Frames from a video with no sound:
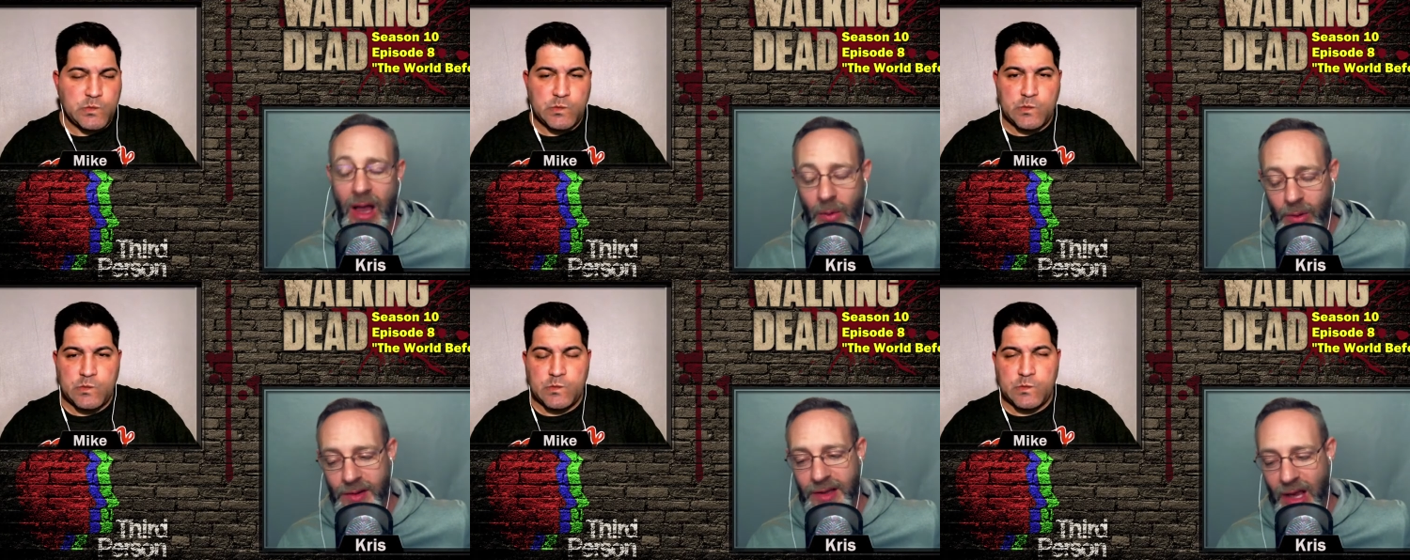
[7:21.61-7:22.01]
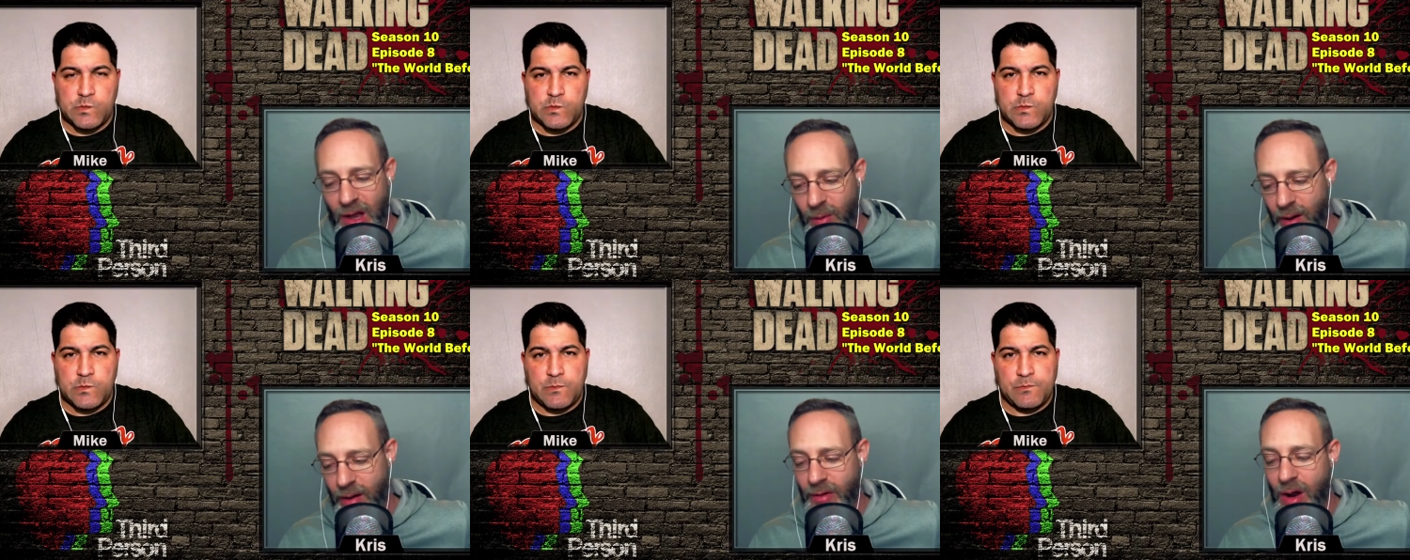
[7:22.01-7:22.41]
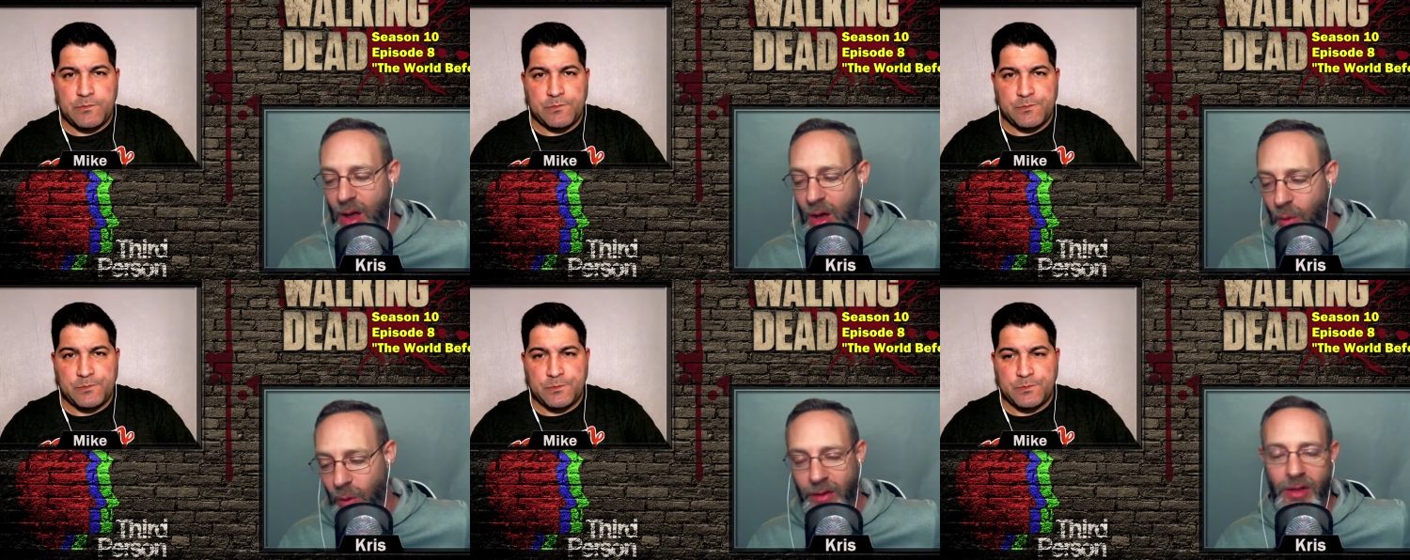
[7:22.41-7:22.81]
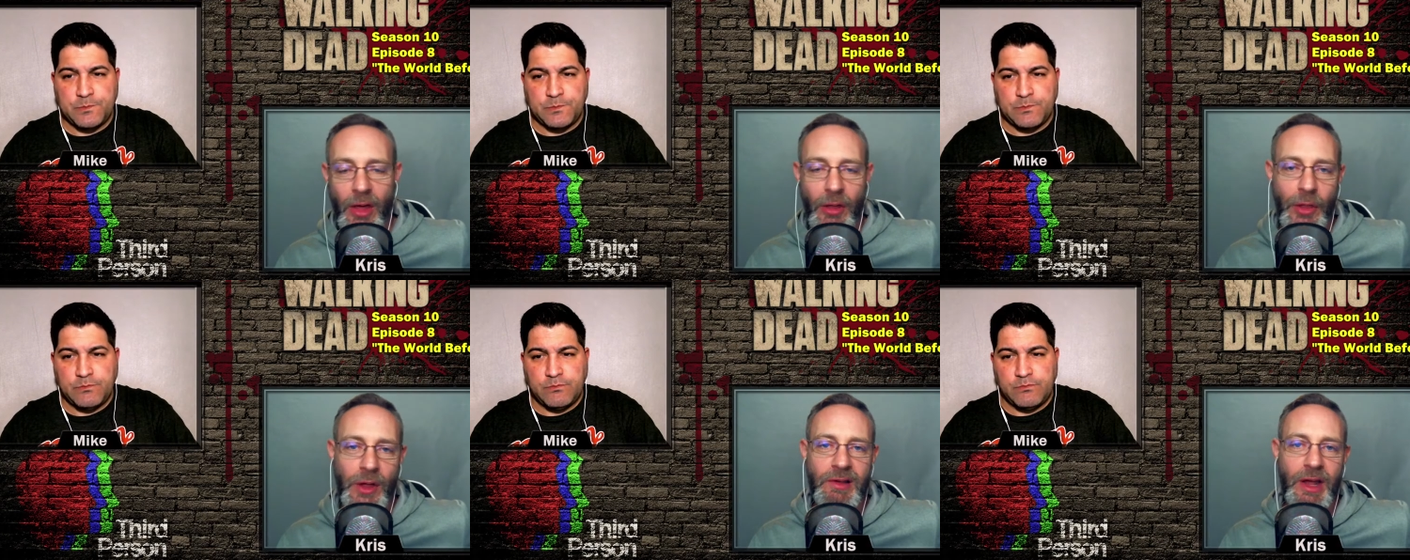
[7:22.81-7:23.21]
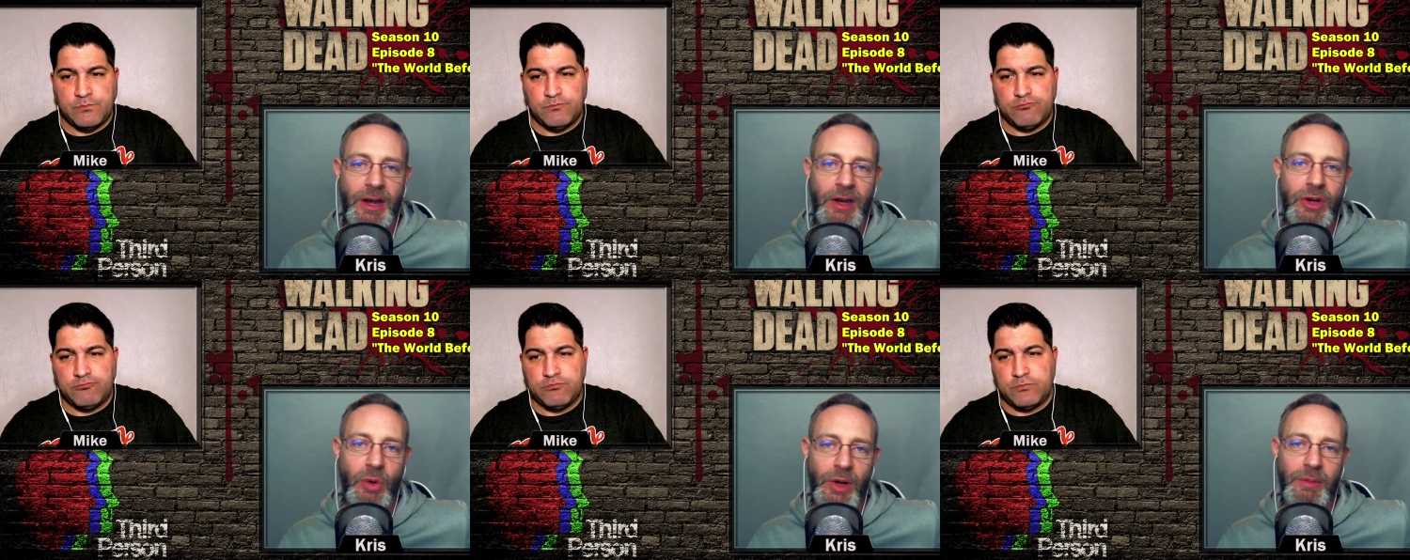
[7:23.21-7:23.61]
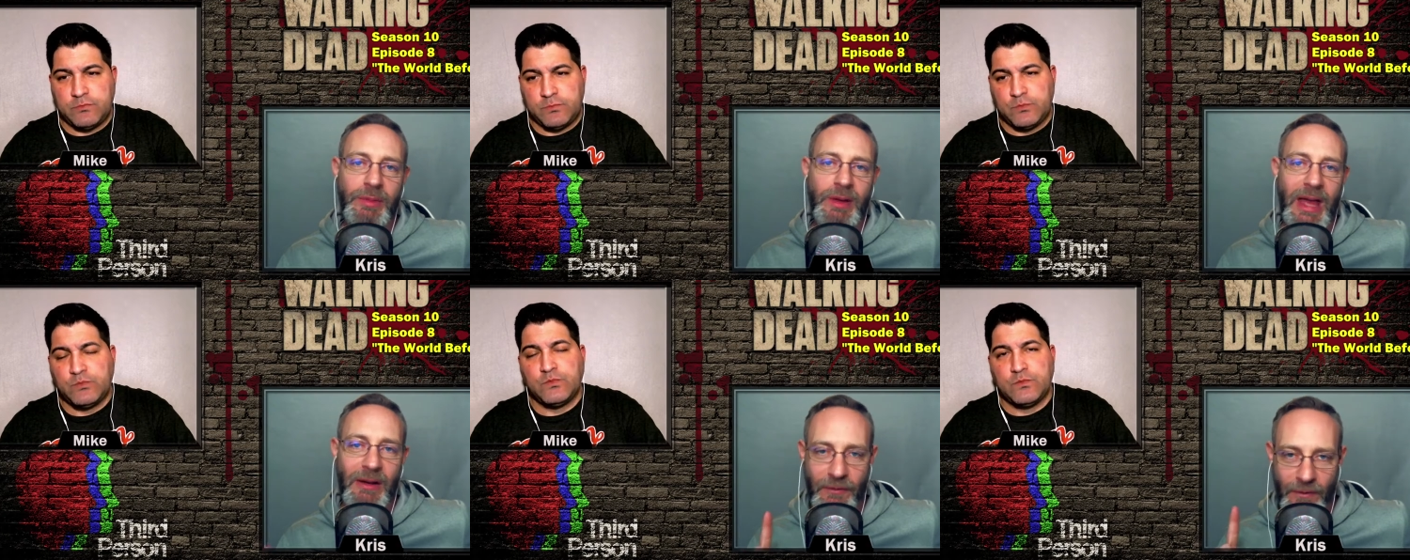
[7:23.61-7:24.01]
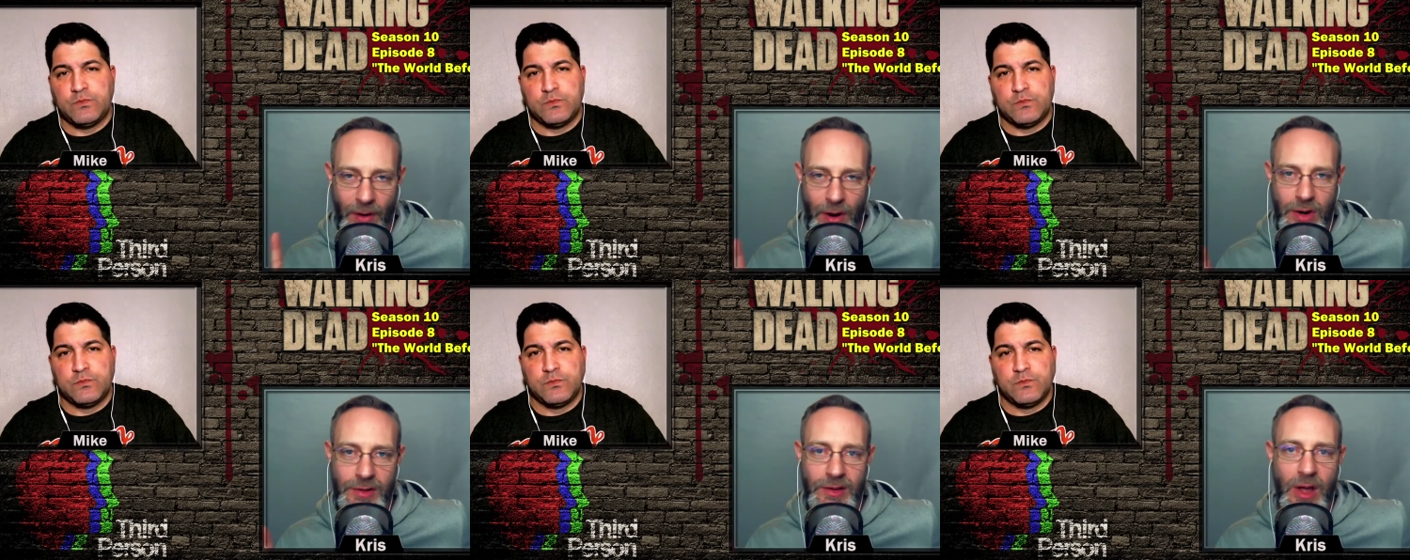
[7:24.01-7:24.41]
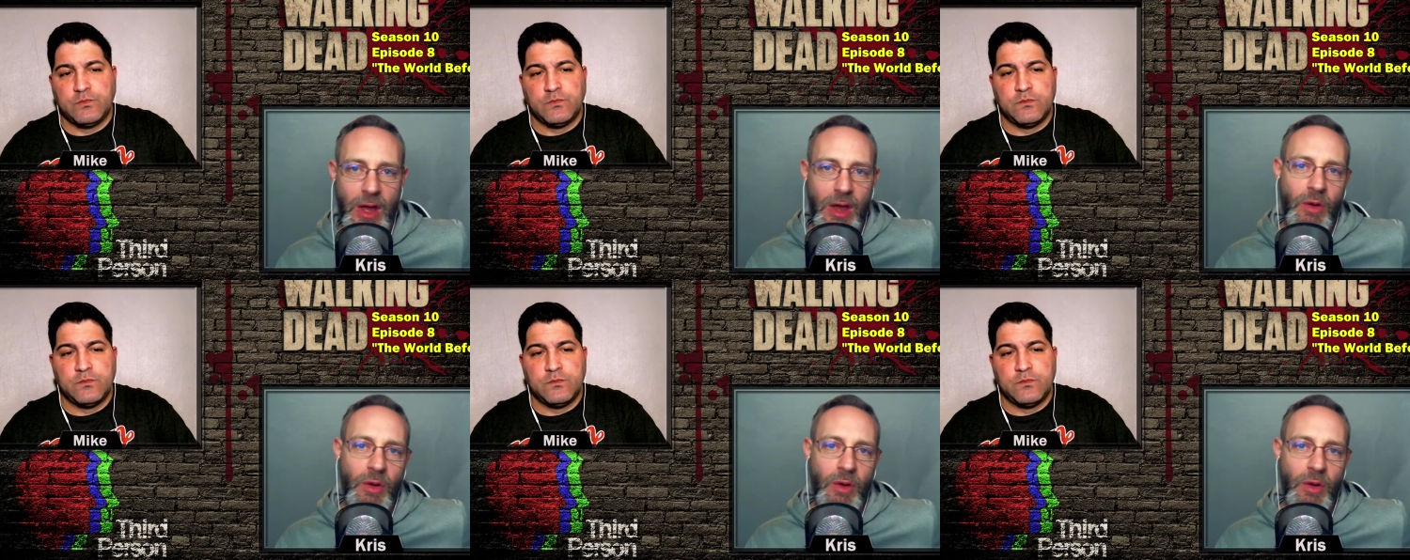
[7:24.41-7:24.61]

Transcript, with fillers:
Speaker 1: I will say, however, one of the other things that annoyed me at first